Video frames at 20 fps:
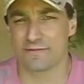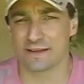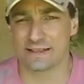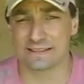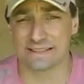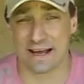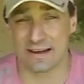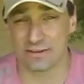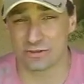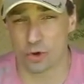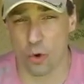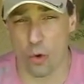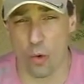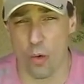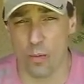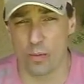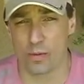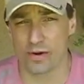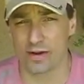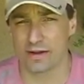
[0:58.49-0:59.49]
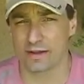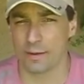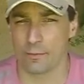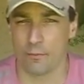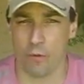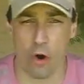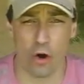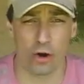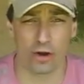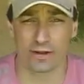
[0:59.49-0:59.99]
that sounds corporate and
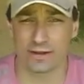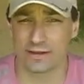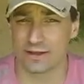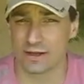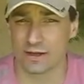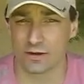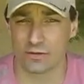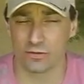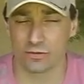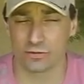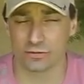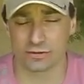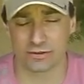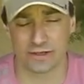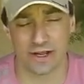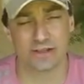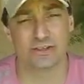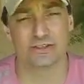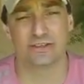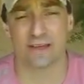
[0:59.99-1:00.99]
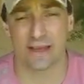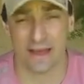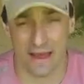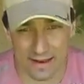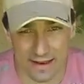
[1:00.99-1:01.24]
marketing strategy,